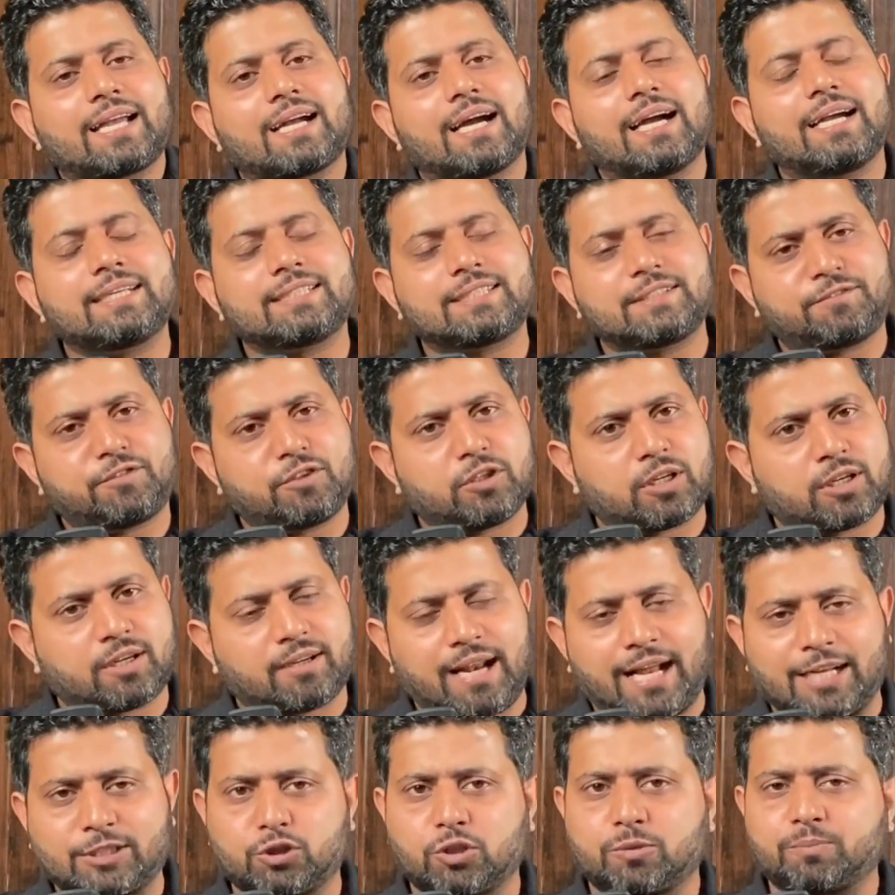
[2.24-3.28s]
guys, if you're a
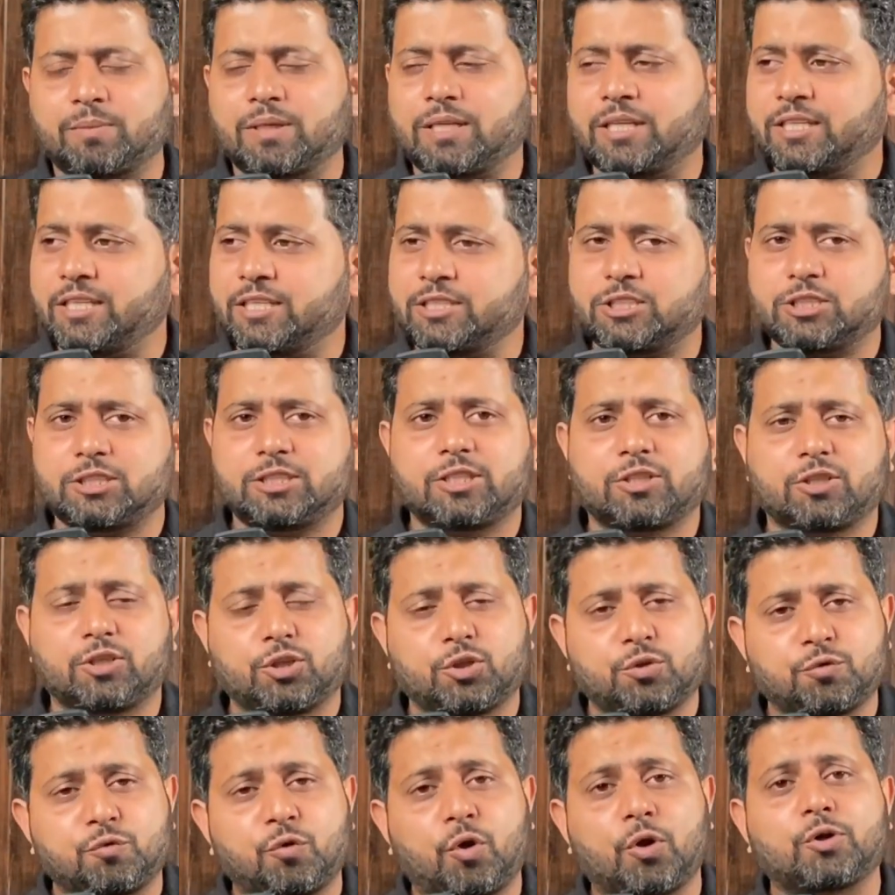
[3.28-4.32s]
graduate marine engineer or
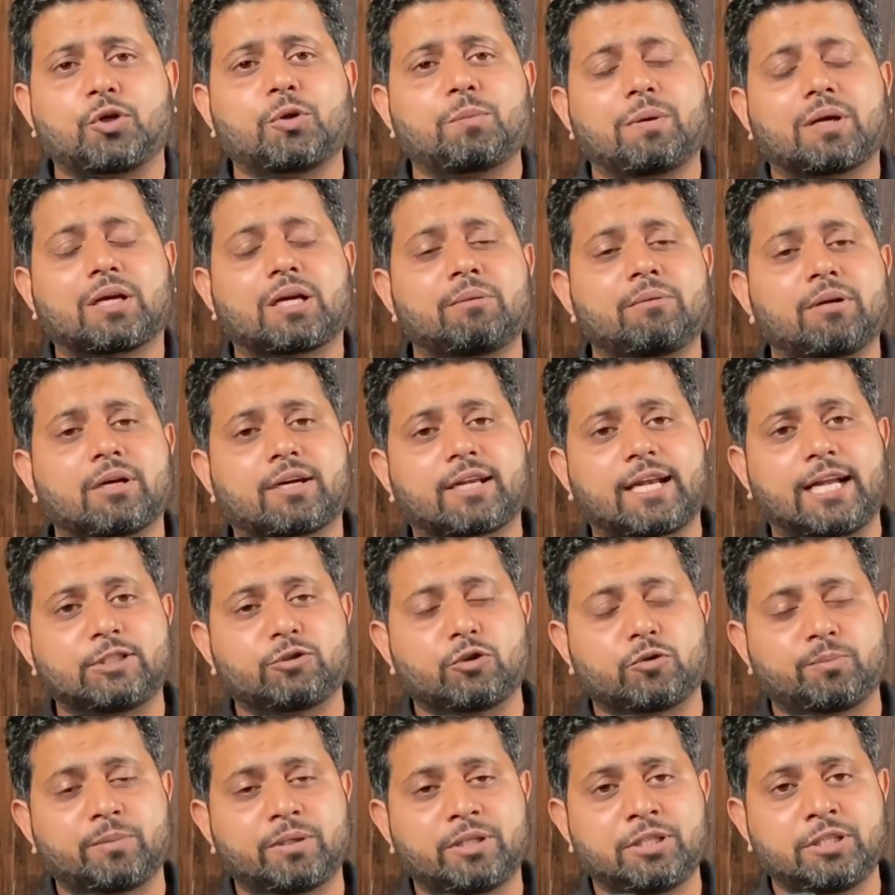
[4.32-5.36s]
you want to become a
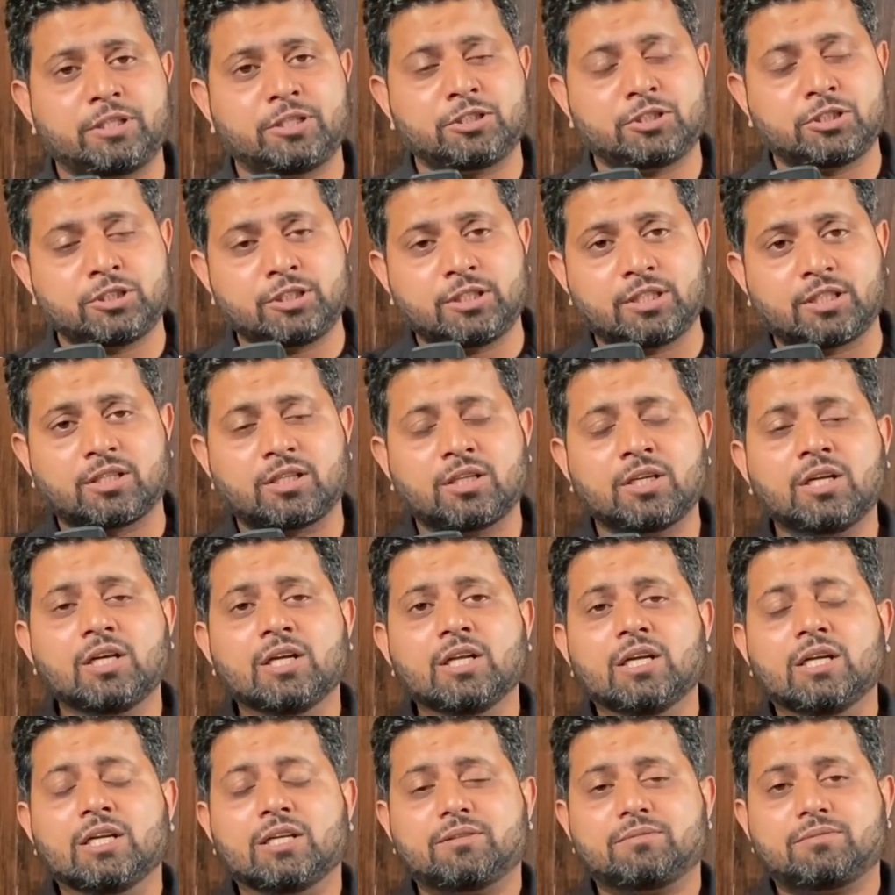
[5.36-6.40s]
graduate marine engineer,
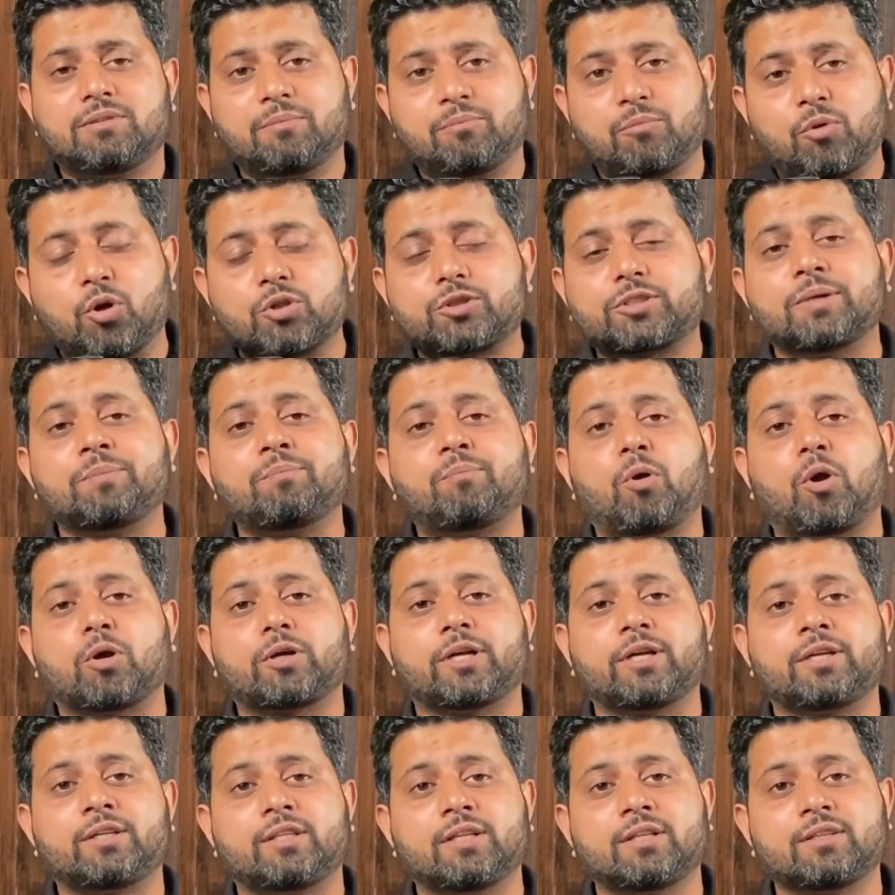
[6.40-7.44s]
the most
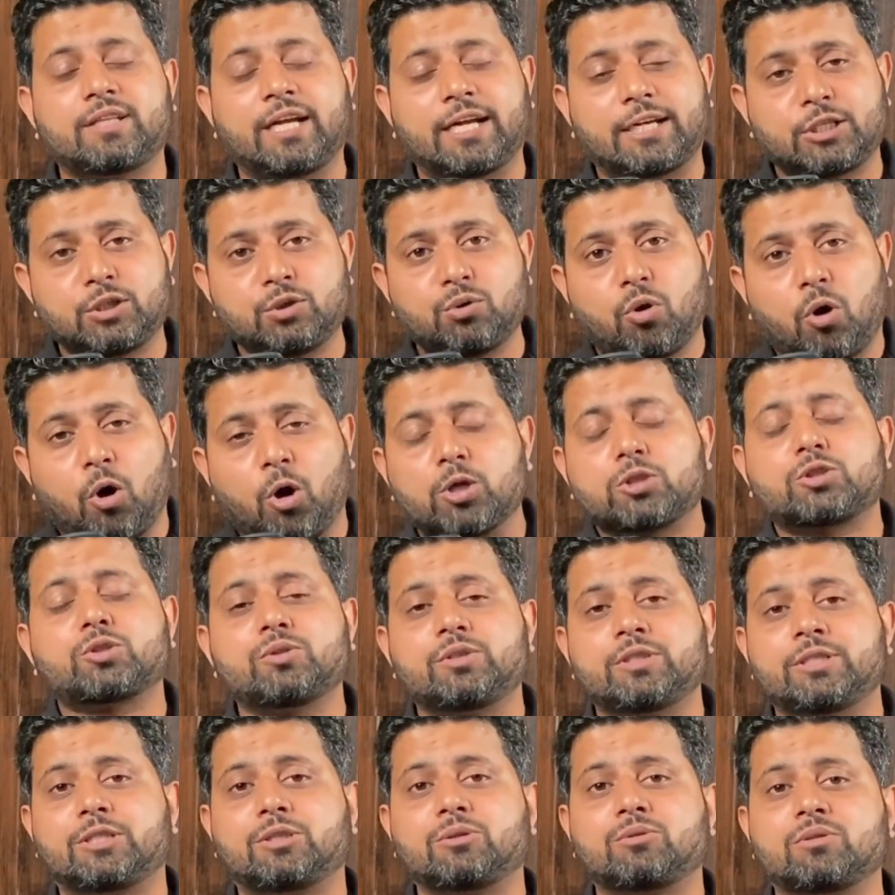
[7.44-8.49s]
important thing that you also
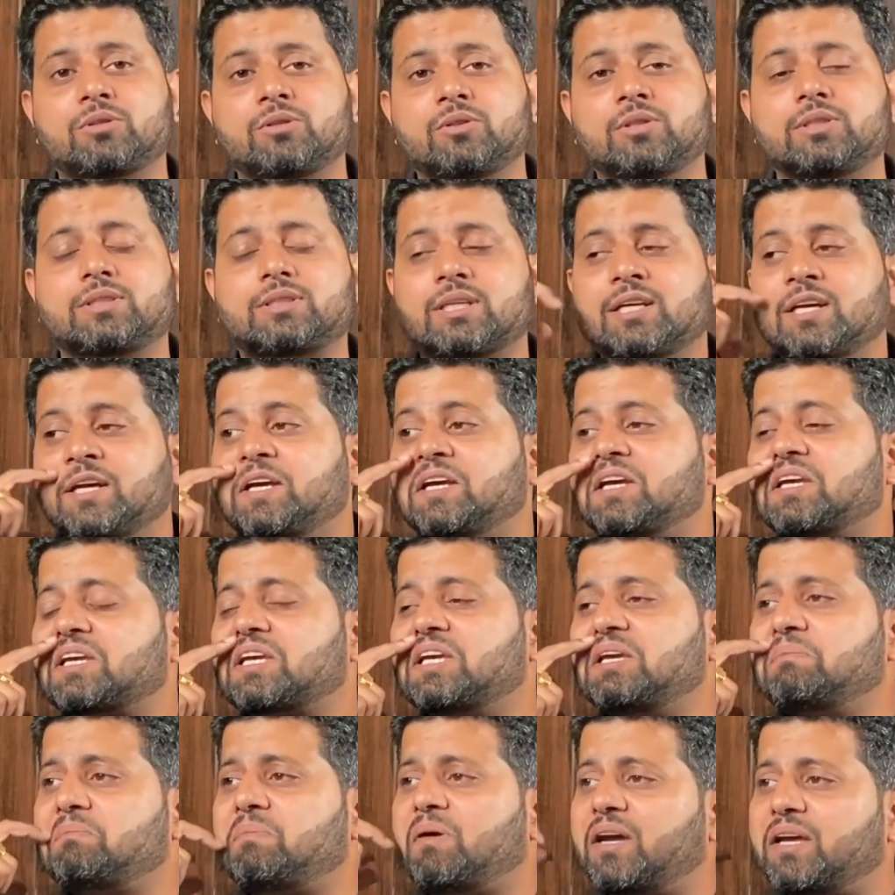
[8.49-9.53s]
need to know is
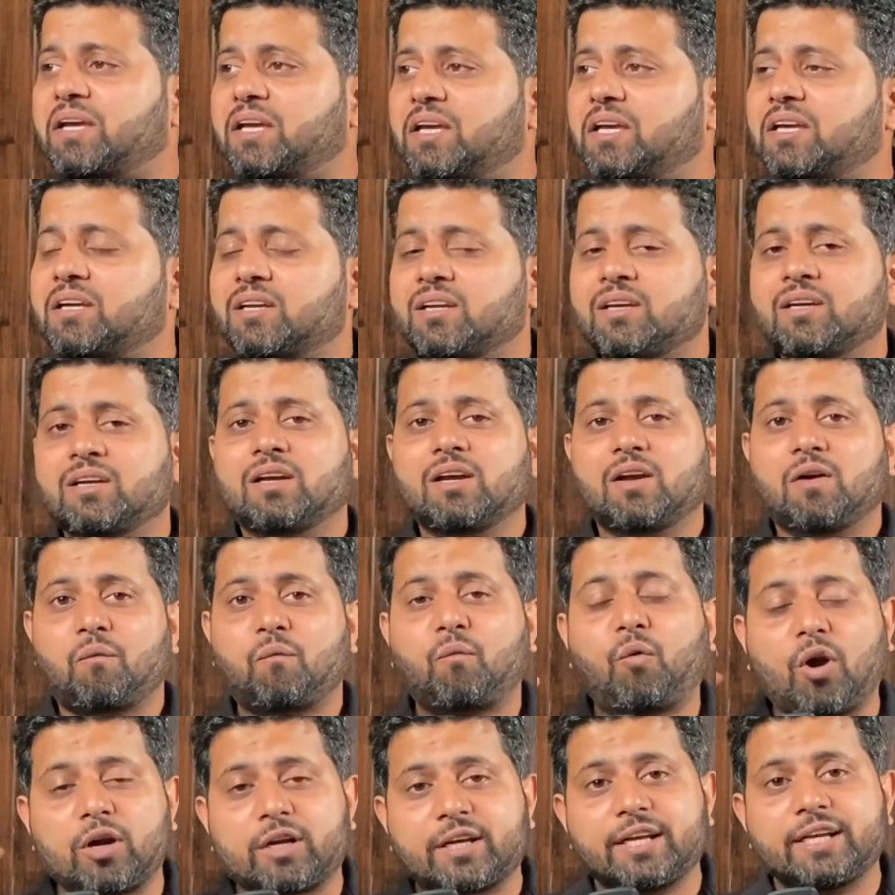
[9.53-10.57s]
ki bhai,
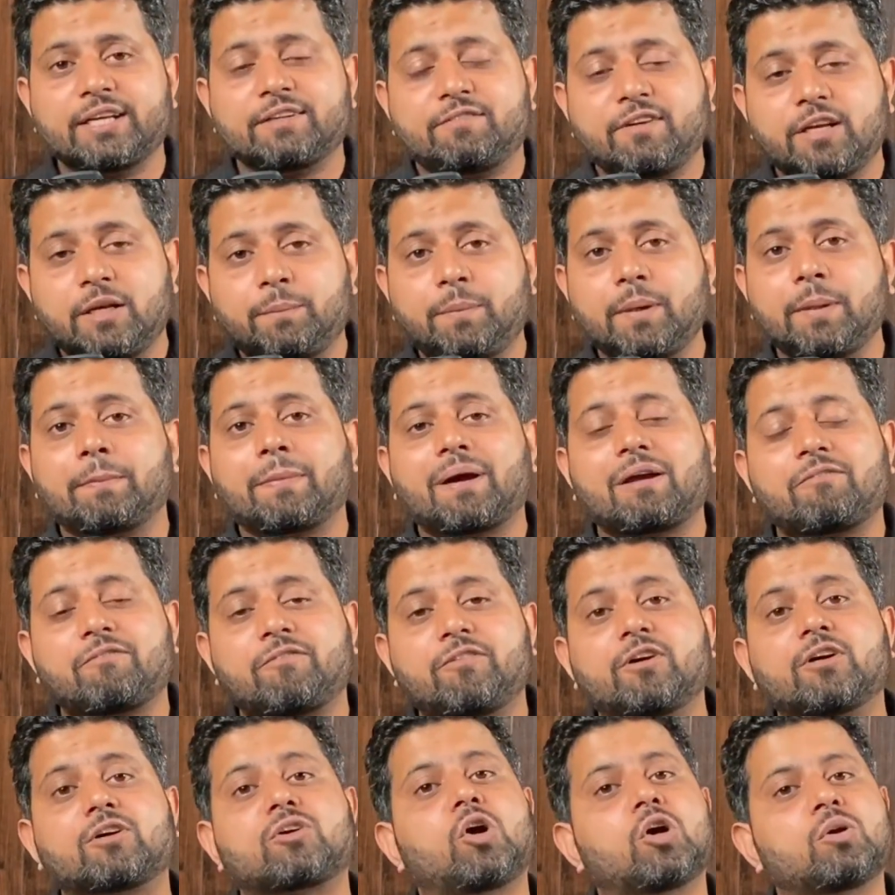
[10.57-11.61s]
what it will be my
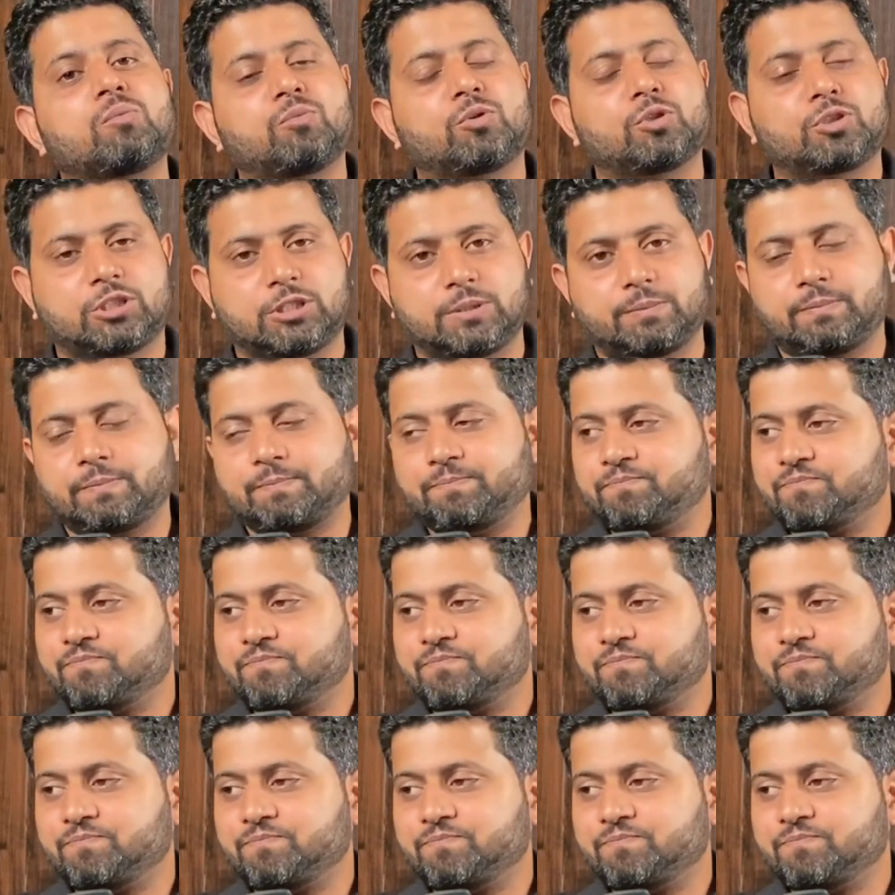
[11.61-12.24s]
work on board ship.